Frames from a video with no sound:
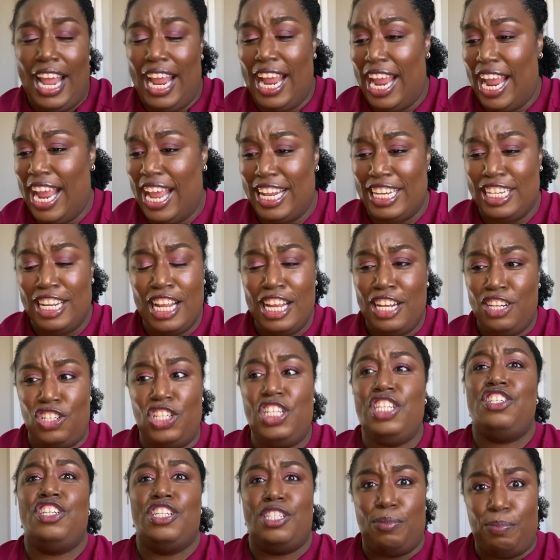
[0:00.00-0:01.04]
And
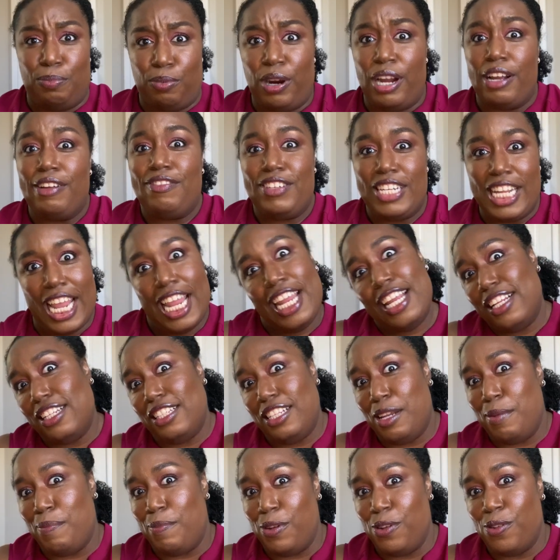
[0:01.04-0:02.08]
she's just
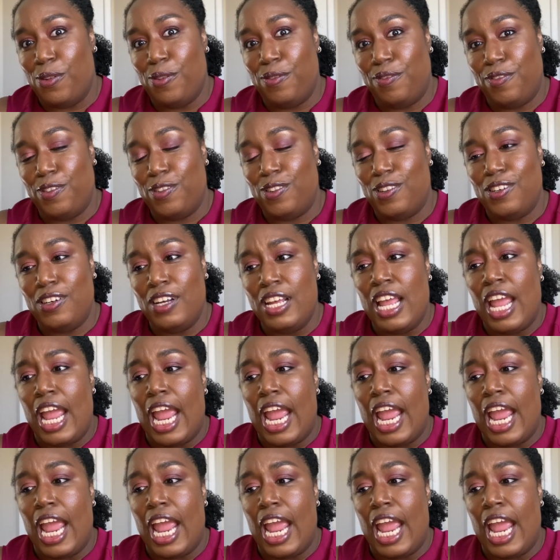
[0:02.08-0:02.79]
breathtakingly beautiful.